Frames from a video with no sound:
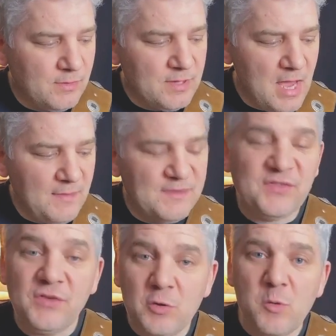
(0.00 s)
yeah, the
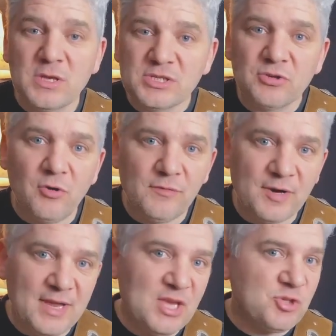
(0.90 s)
sequence
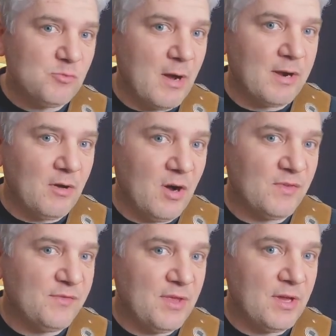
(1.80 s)
over each one
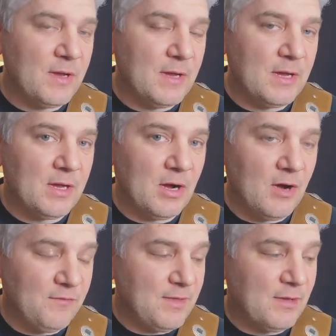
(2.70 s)
of
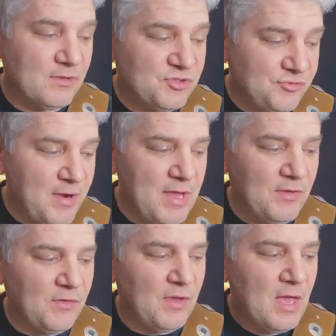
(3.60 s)
the
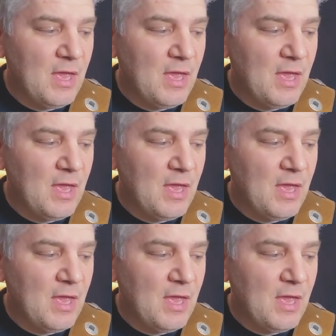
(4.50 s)
strings,